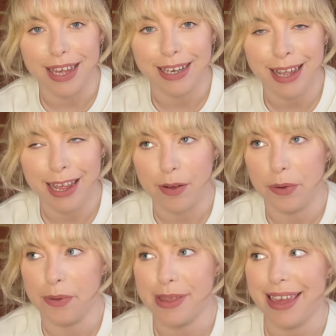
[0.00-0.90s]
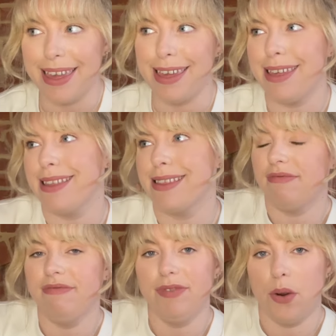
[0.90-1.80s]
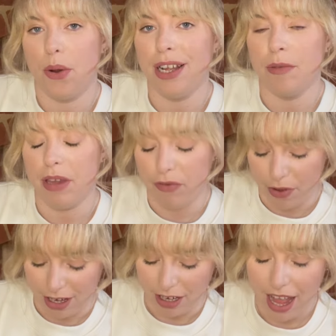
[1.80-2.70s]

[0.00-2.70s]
in heels is not going to be fun.